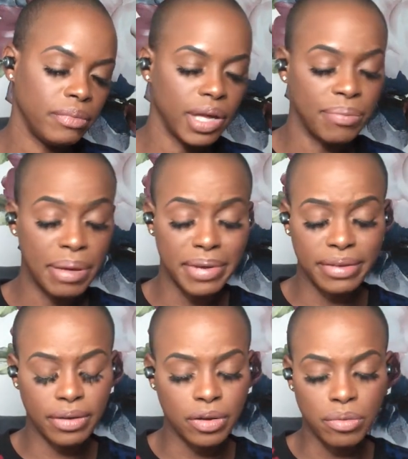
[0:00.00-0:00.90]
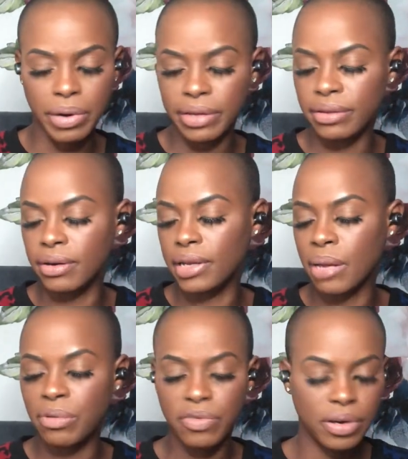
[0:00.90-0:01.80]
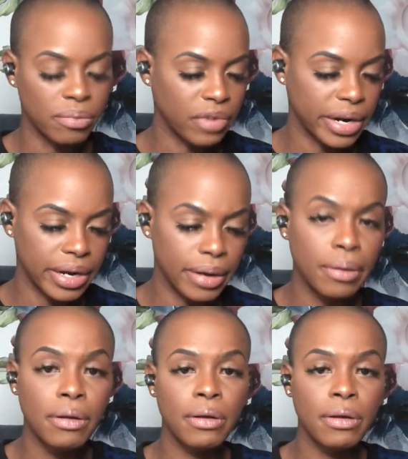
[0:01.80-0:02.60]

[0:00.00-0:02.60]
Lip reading: and maybe that's all you bring to the table for them right now.